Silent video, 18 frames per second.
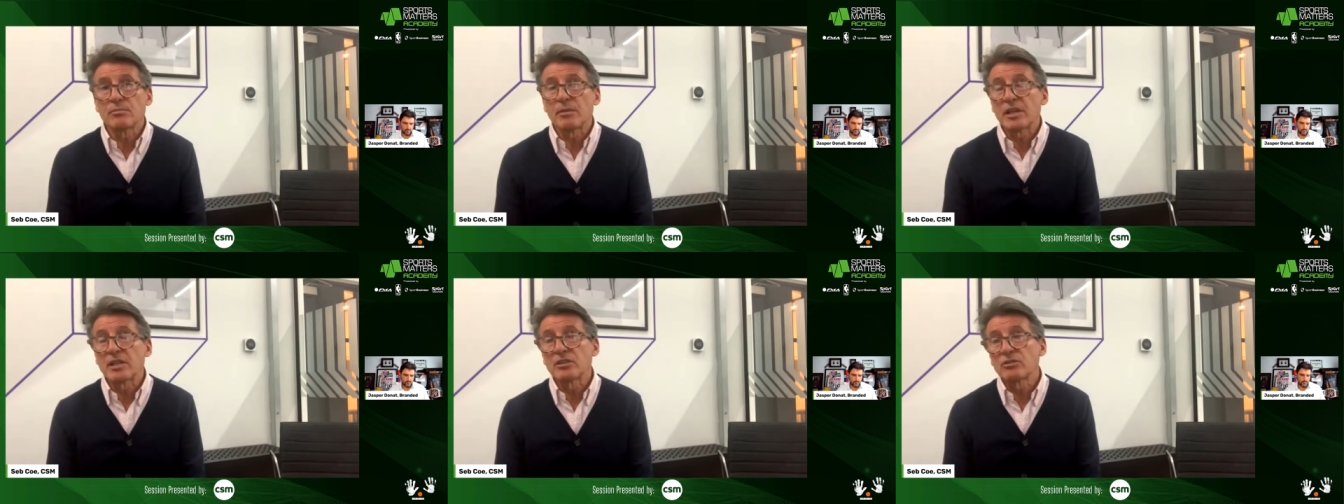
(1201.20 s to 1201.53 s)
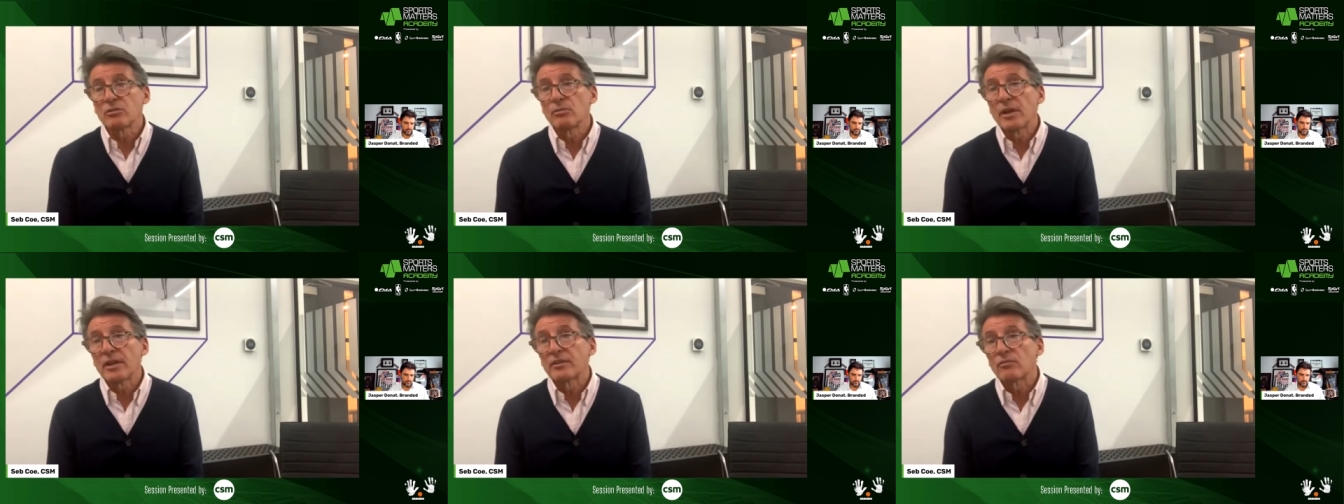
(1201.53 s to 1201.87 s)
to make
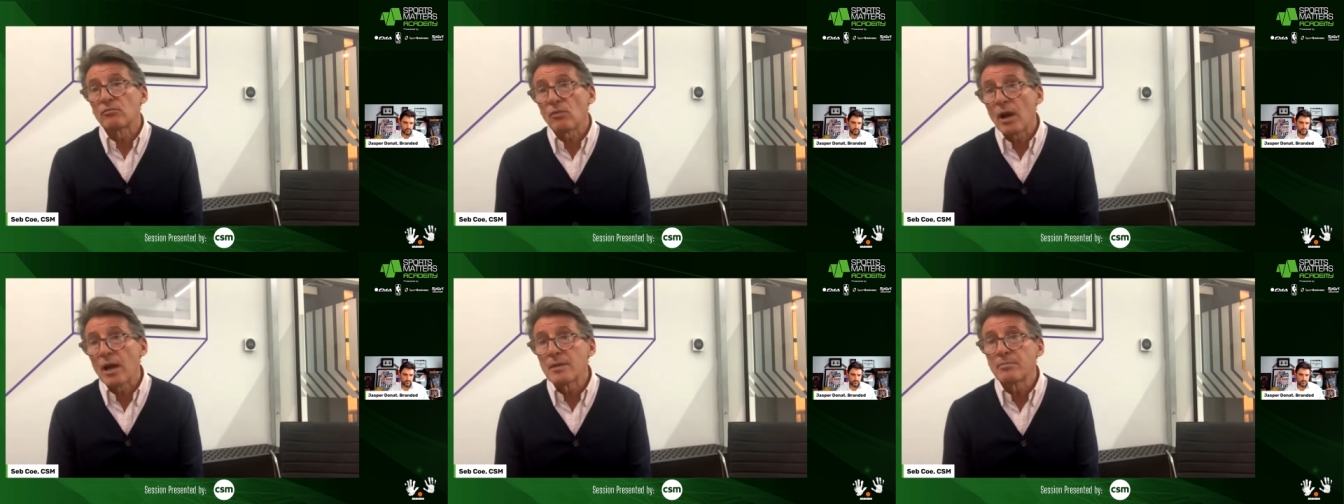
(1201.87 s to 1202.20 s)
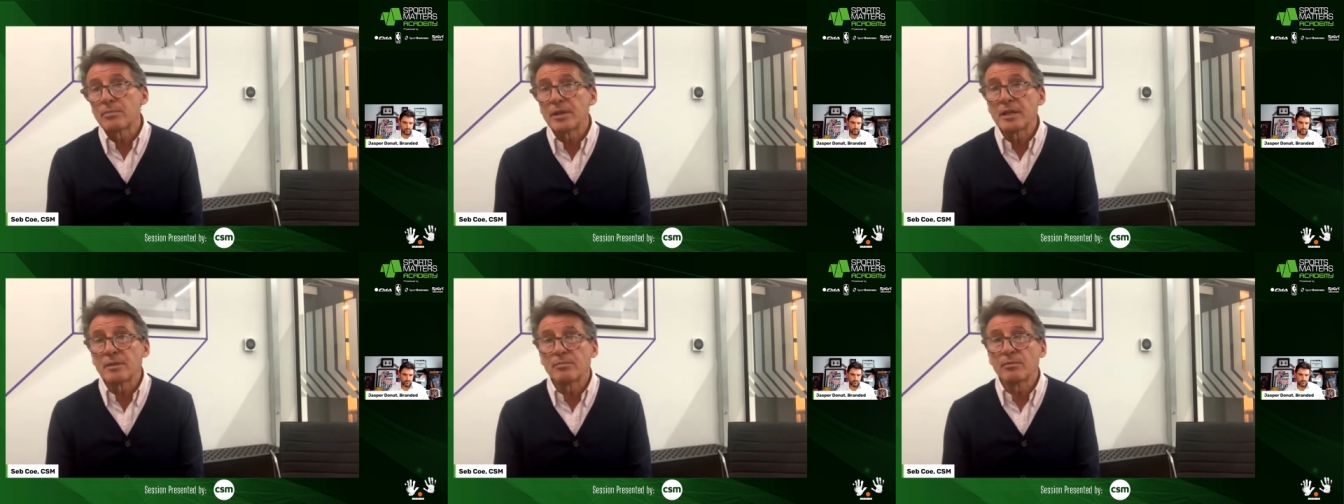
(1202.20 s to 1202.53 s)
sure we had the
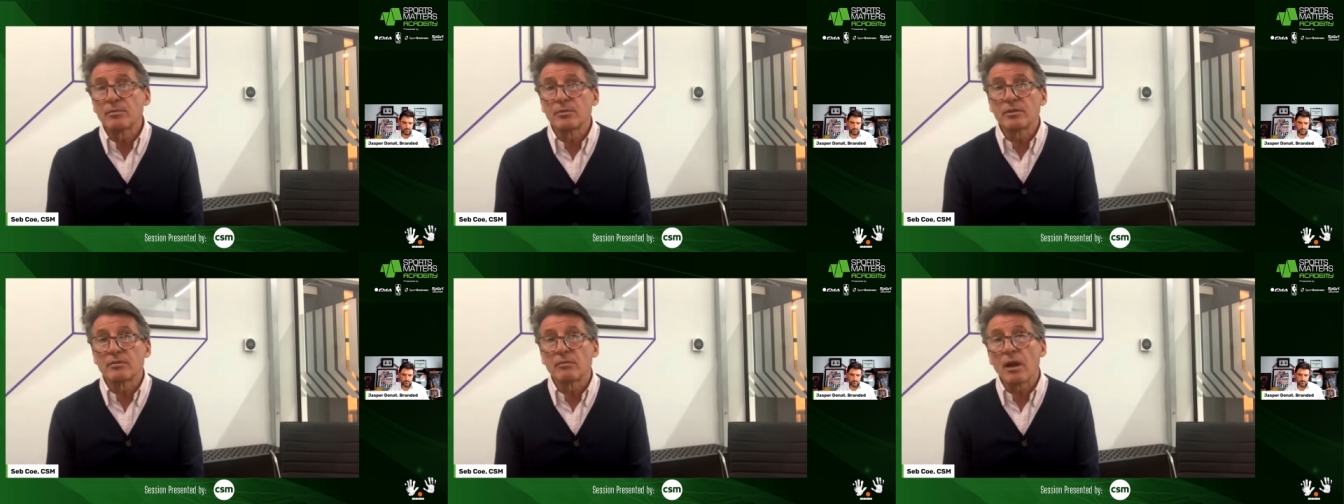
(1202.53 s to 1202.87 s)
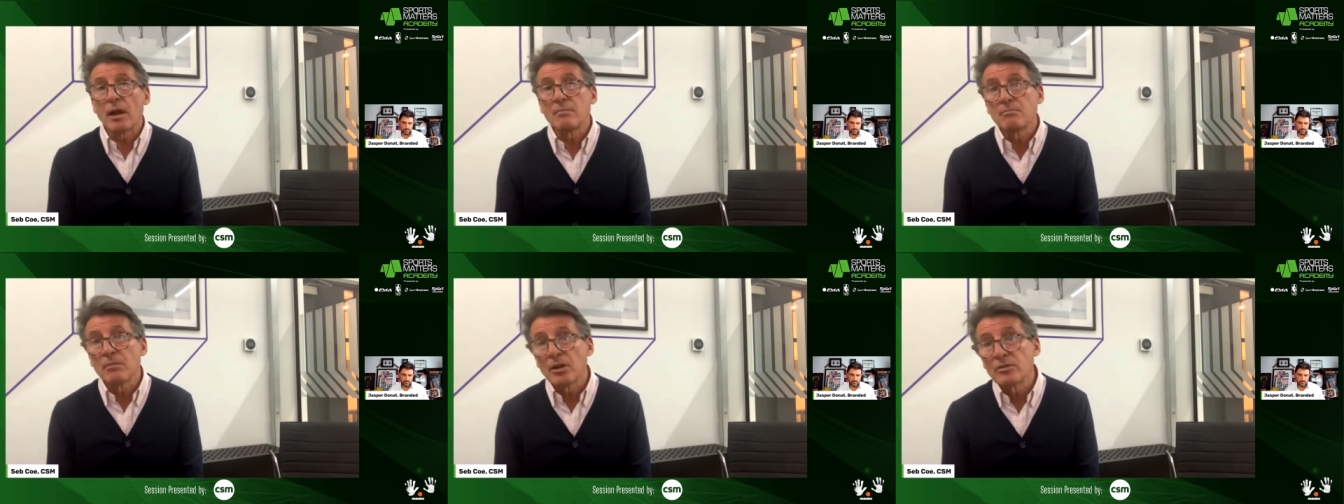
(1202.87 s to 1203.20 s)
right people with the
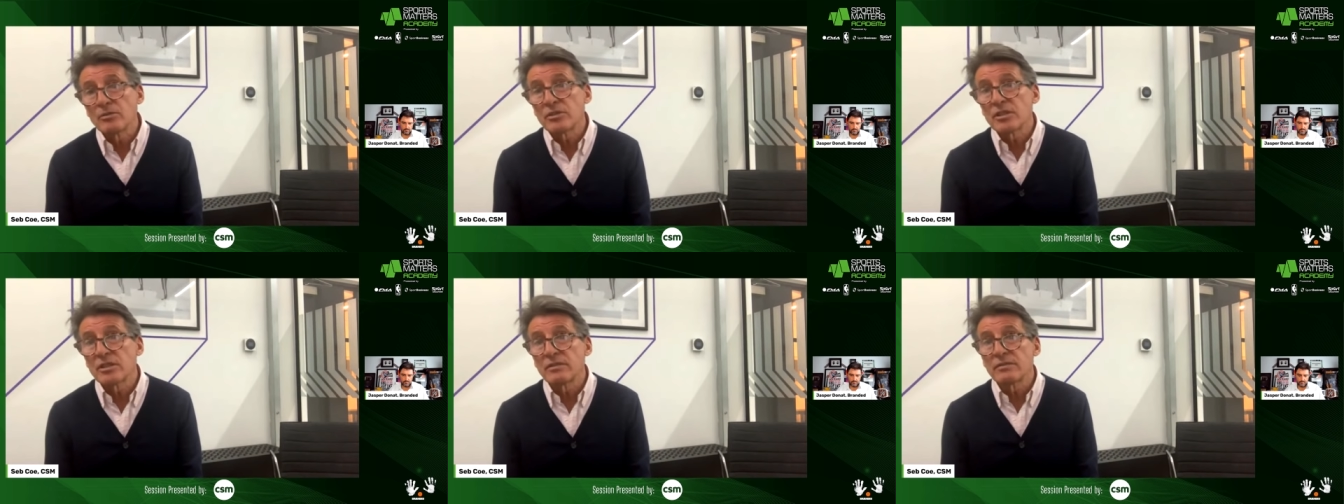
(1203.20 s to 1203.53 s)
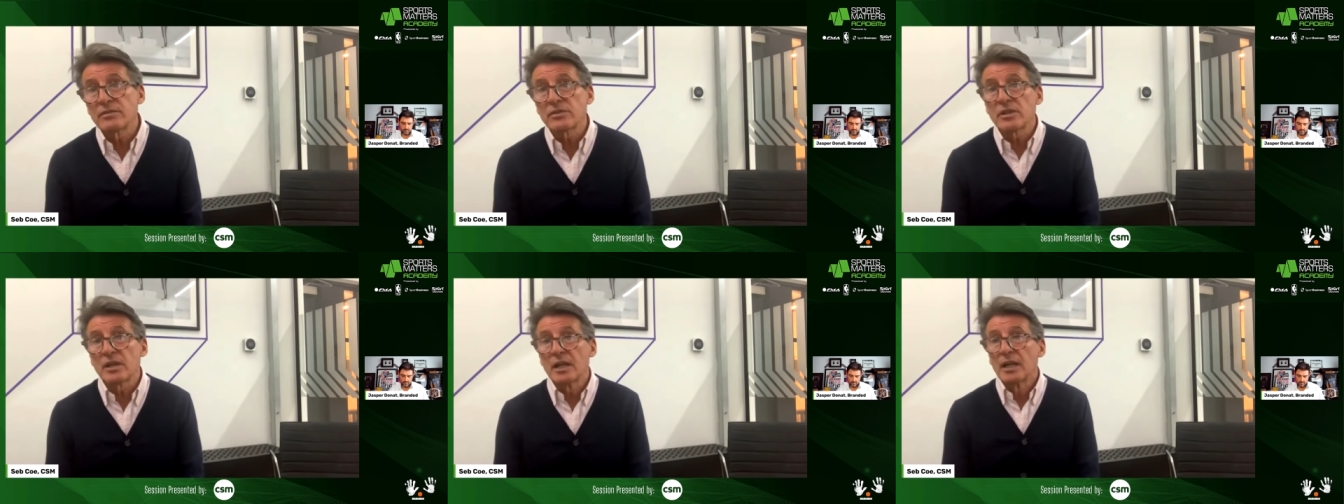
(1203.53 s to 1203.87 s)
right
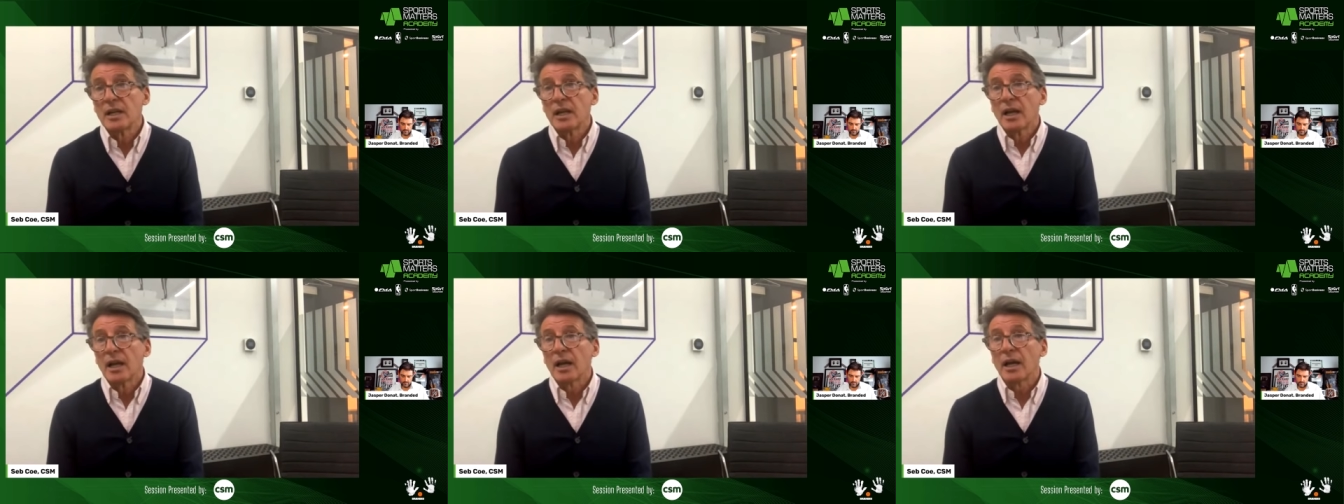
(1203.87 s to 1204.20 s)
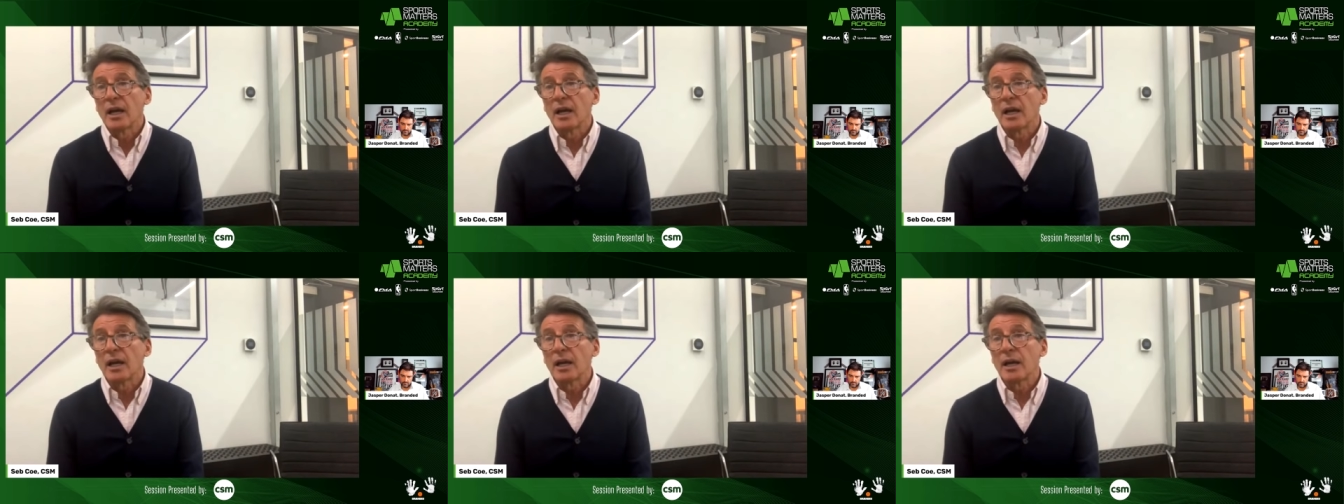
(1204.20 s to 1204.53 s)
motives
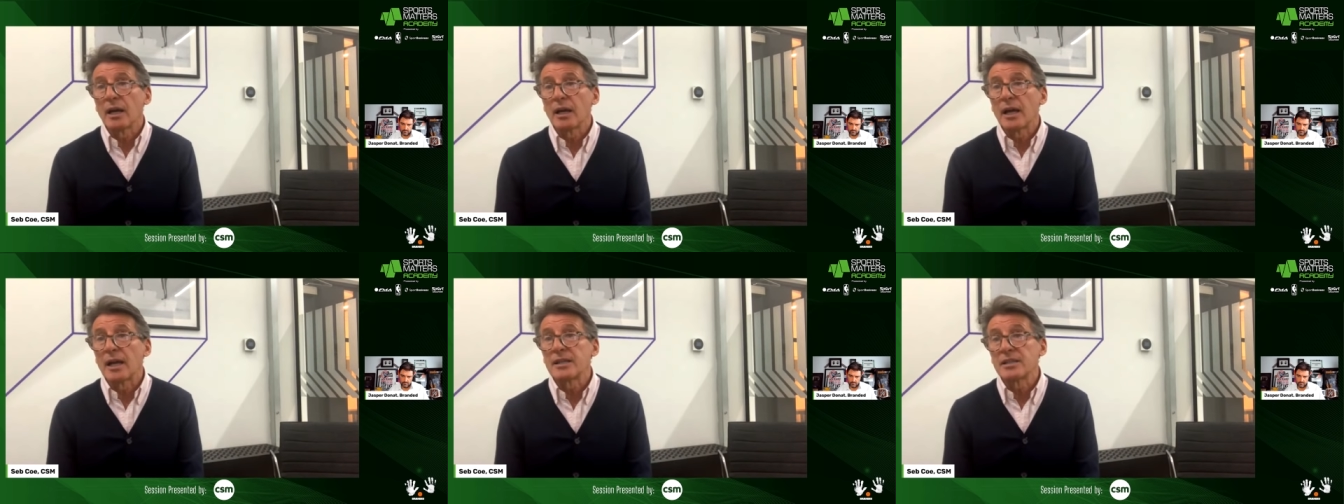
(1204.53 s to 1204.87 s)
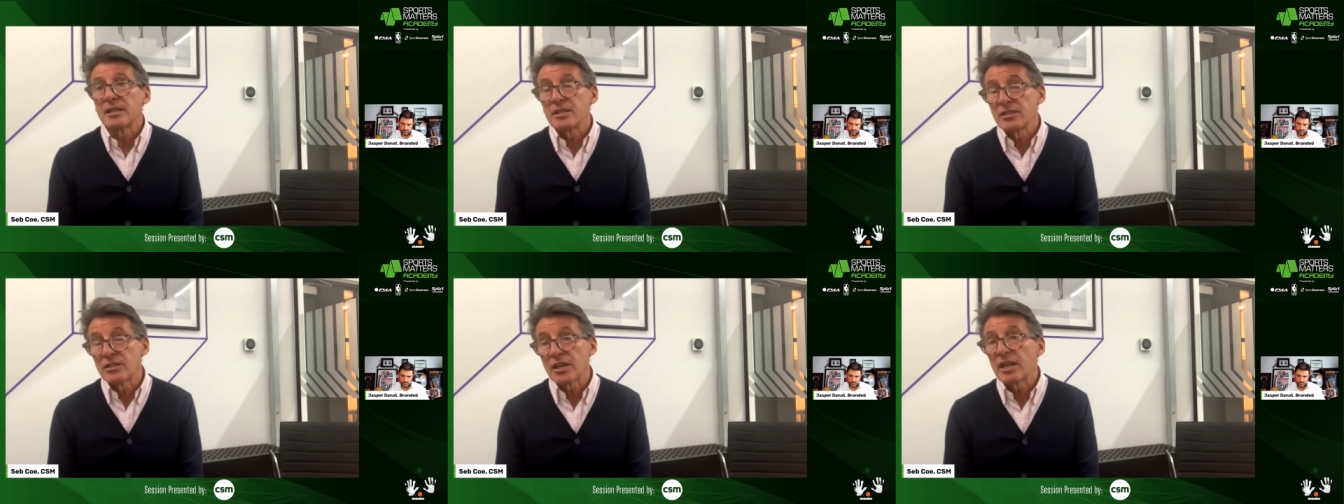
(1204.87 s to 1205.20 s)
uh,
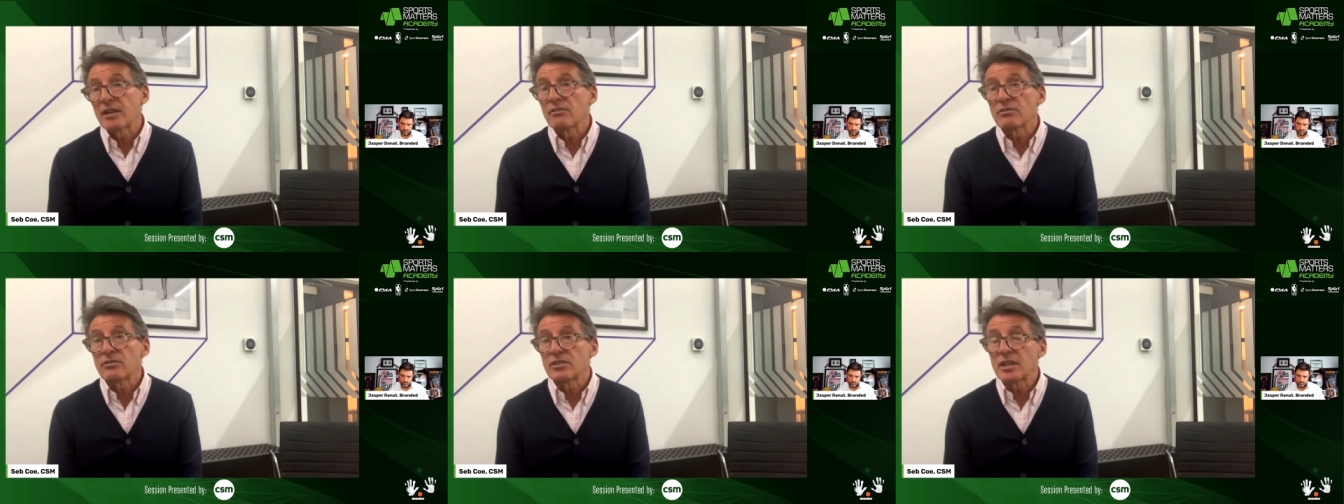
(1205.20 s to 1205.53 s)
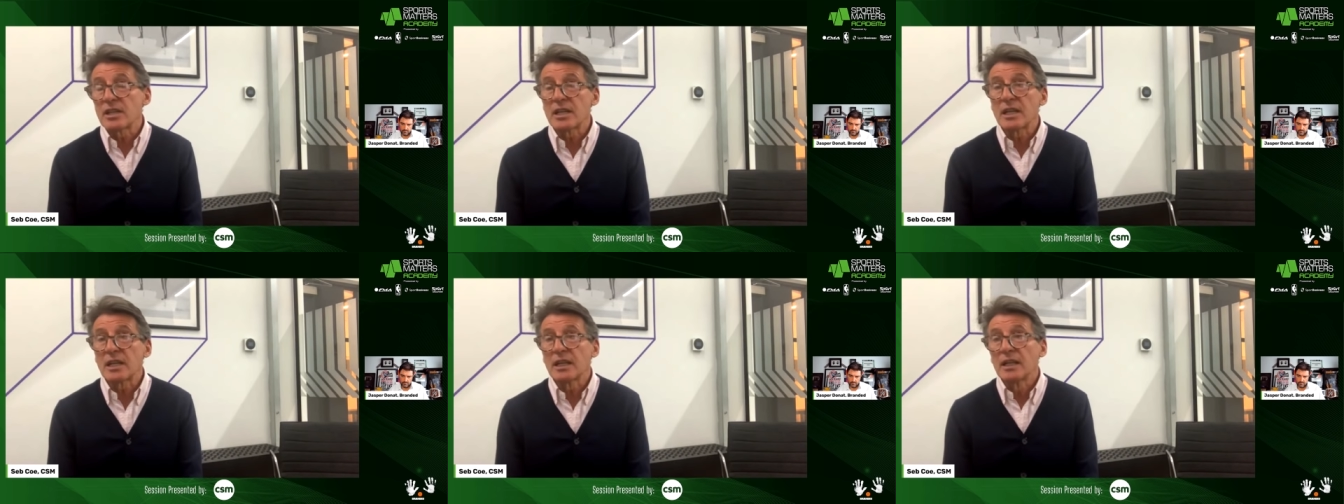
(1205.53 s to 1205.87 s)
and
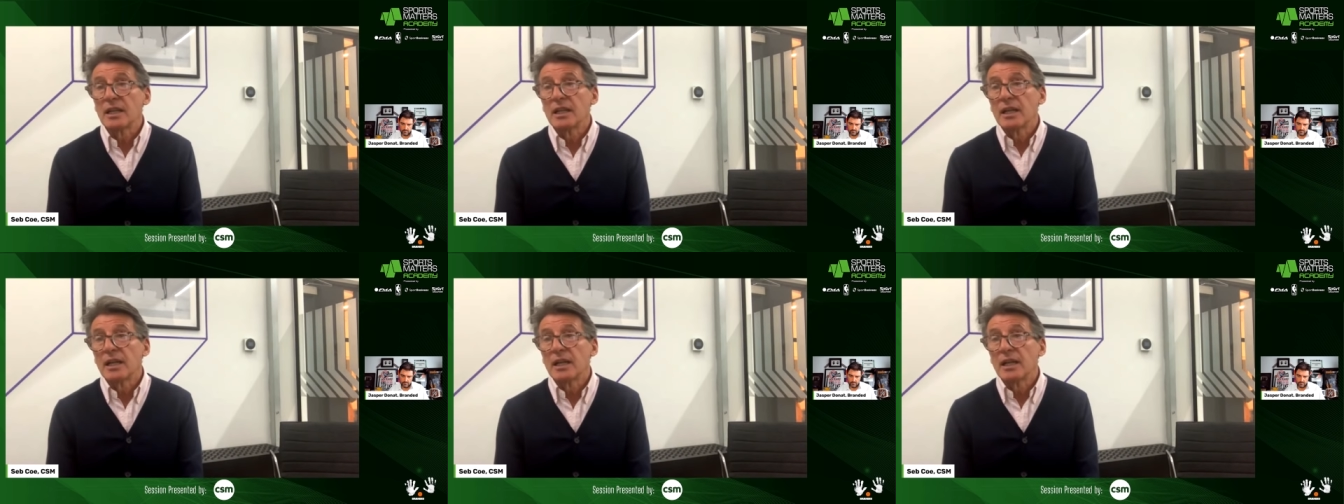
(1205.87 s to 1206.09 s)
integrity